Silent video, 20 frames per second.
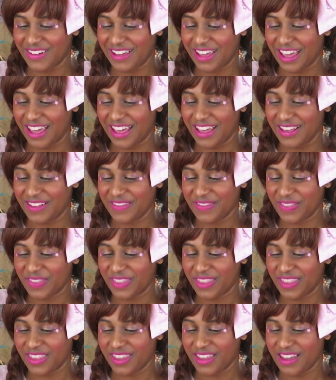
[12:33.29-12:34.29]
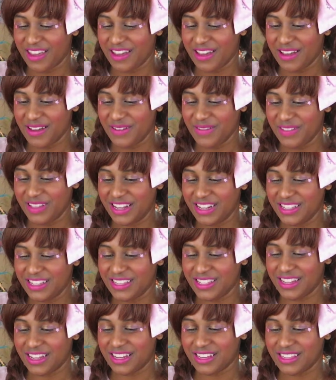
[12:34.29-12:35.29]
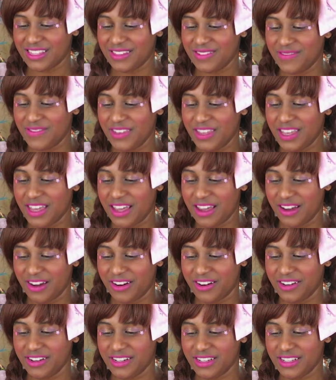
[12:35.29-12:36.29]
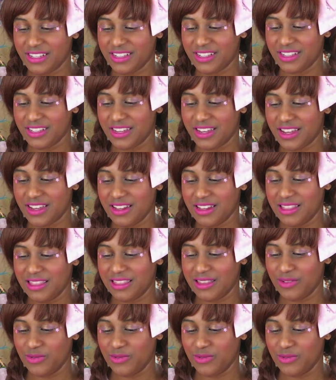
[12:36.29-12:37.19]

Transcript: okay, um, let's guess the VK artist in